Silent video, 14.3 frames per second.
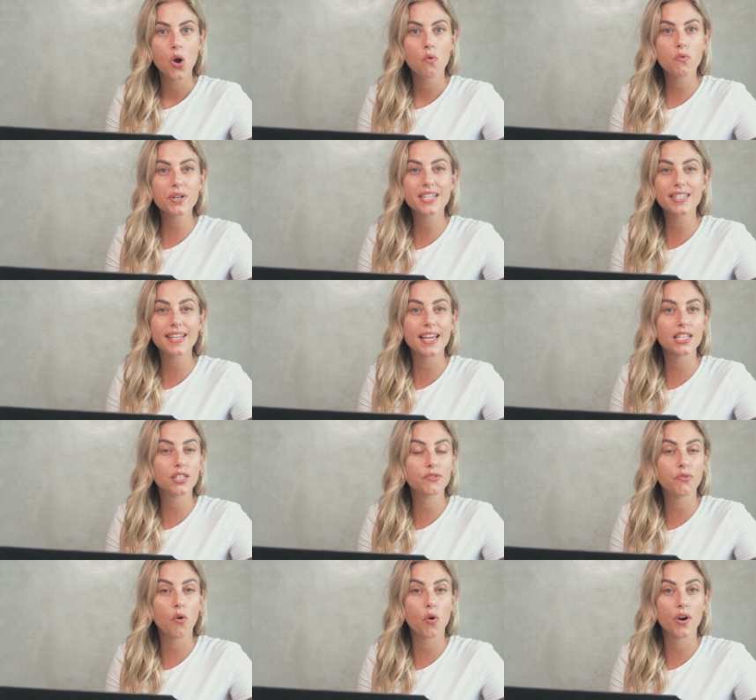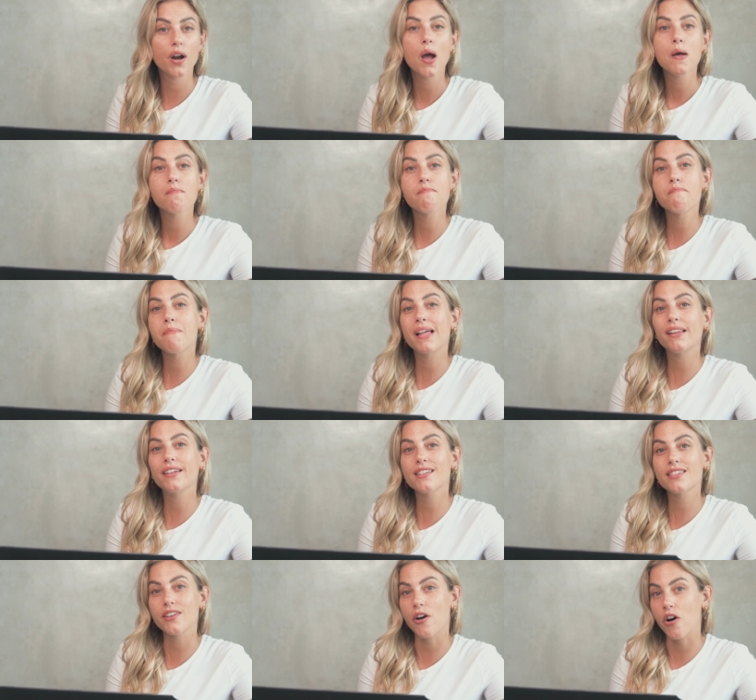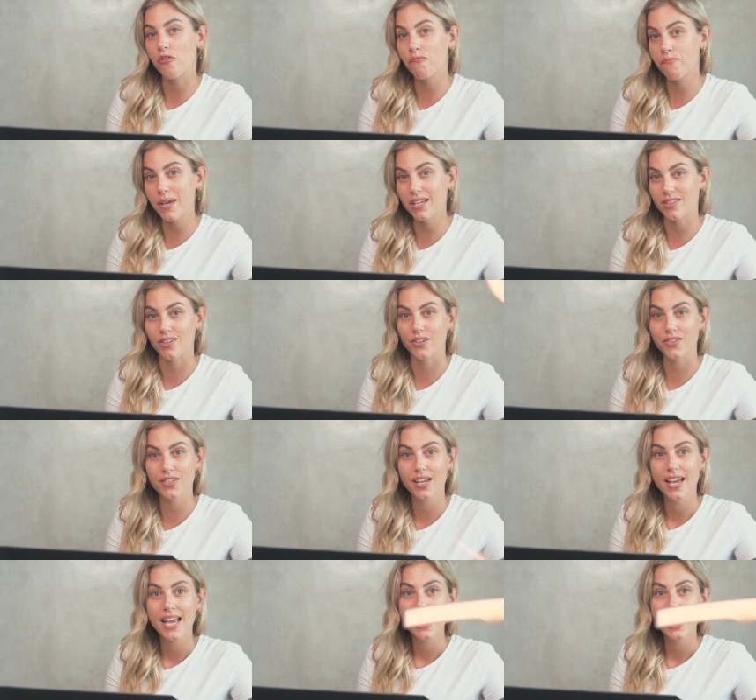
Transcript: which stands for millions of pixels.